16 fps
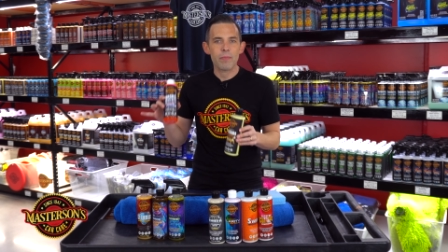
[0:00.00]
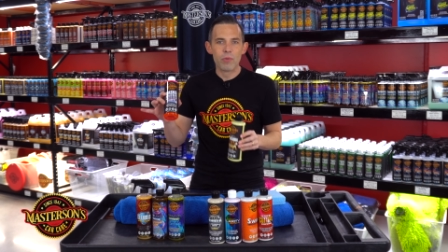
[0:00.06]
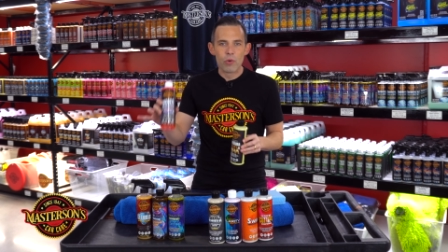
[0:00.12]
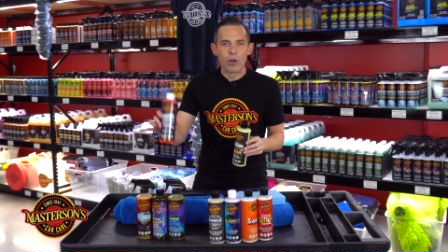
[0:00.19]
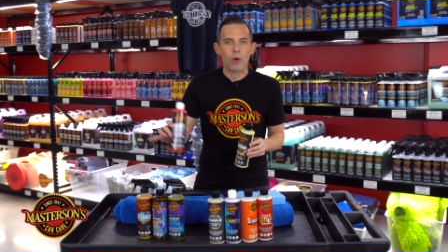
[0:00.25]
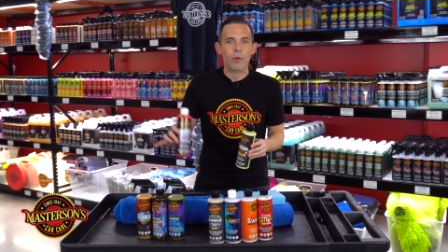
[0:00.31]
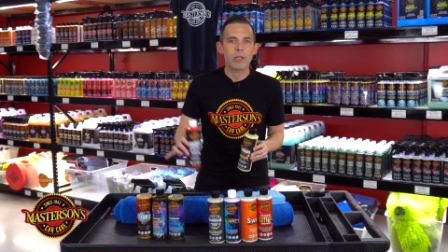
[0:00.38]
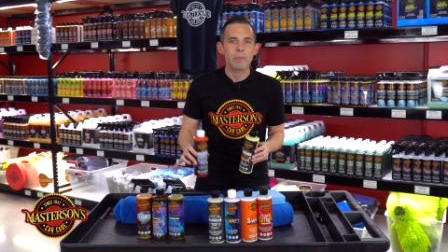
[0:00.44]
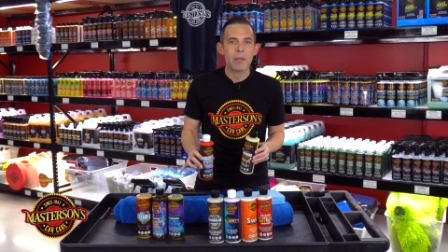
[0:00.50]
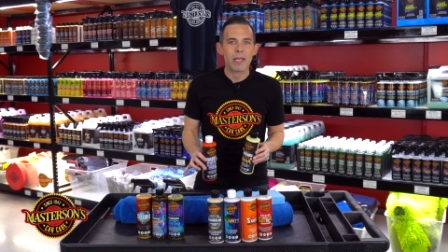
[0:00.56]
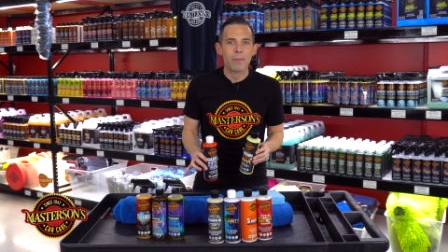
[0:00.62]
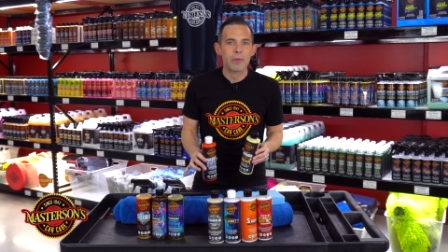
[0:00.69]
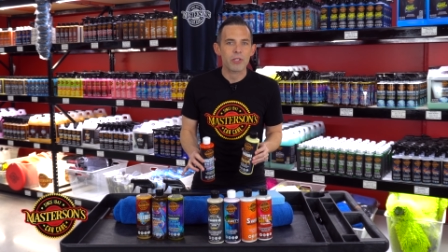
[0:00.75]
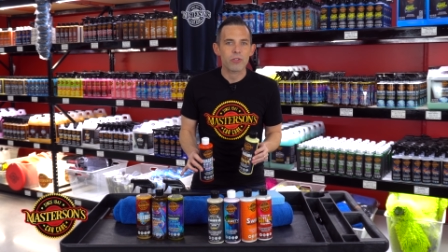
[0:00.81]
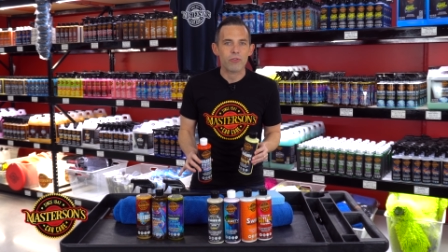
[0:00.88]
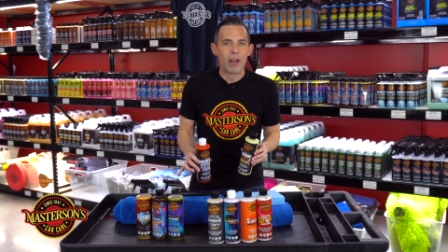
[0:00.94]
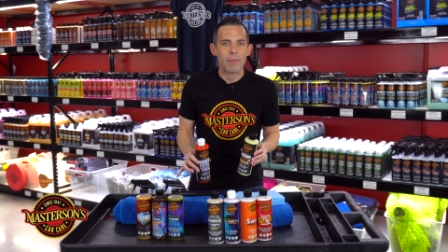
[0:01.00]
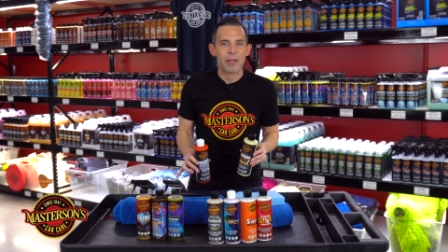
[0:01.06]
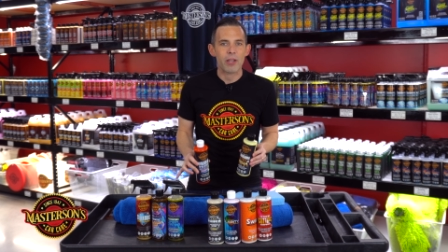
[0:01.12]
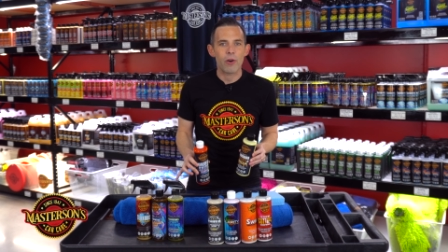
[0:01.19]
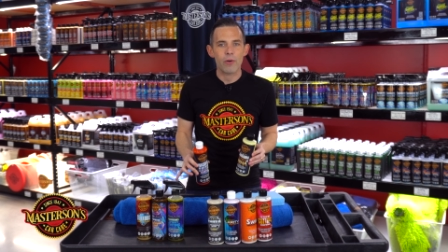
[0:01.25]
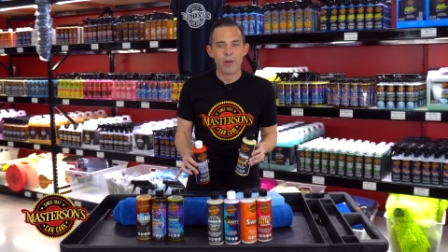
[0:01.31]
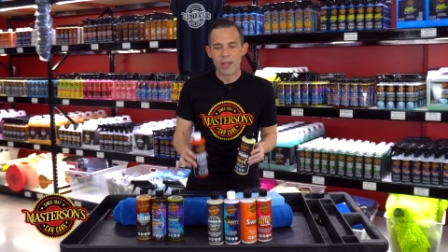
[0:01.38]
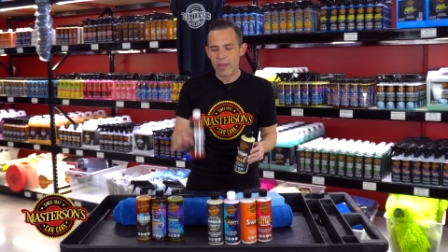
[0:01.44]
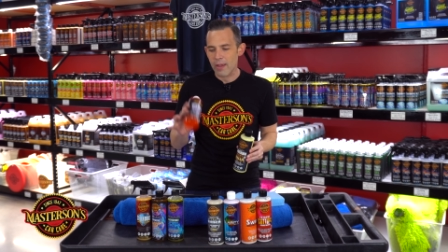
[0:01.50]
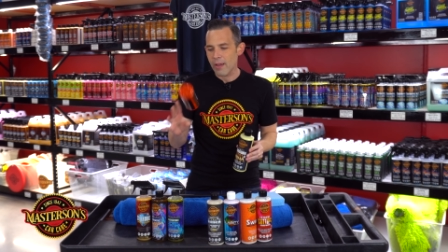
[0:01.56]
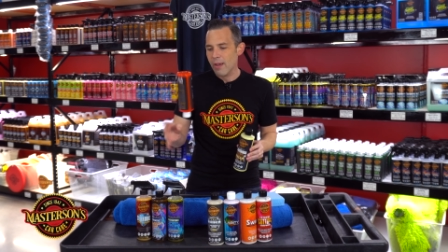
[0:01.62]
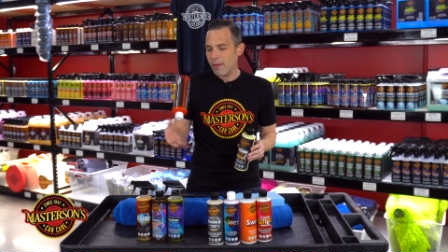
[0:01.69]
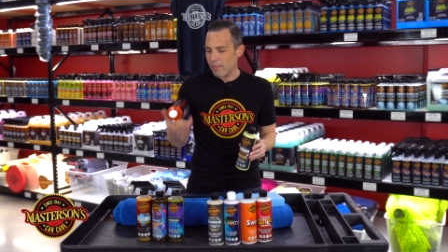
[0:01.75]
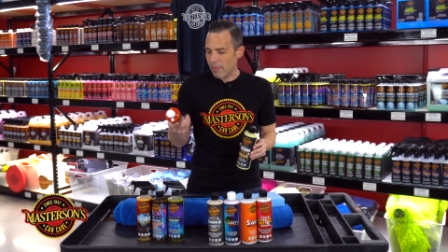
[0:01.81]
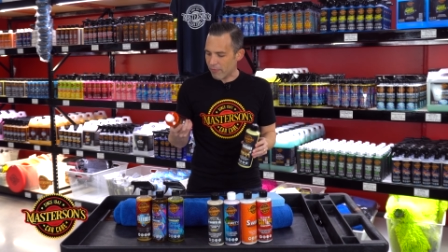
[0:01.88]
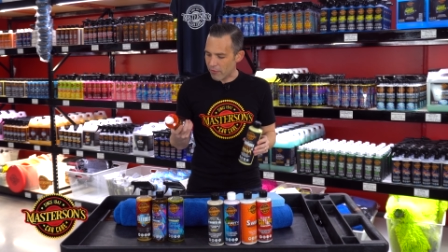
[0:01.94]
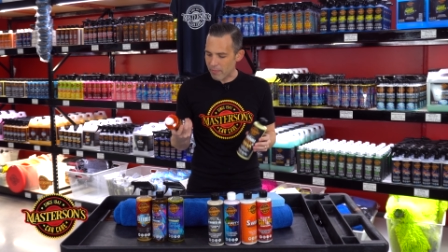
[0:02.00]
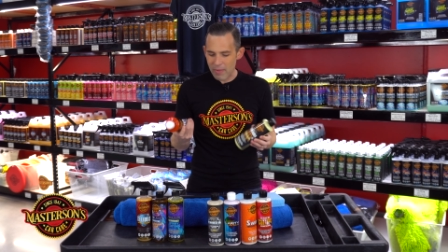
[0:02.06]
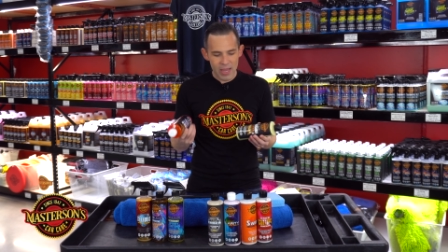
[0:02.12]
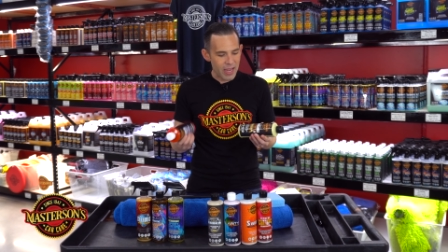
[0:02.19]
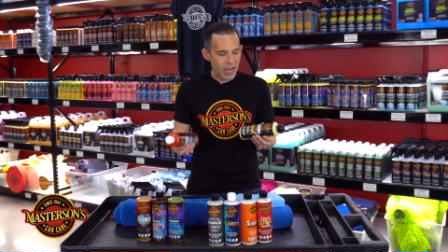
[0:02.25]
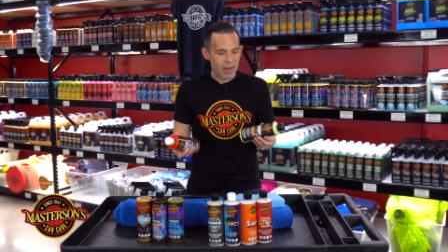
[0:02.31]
You can always pick up a ceramic coating, but for me,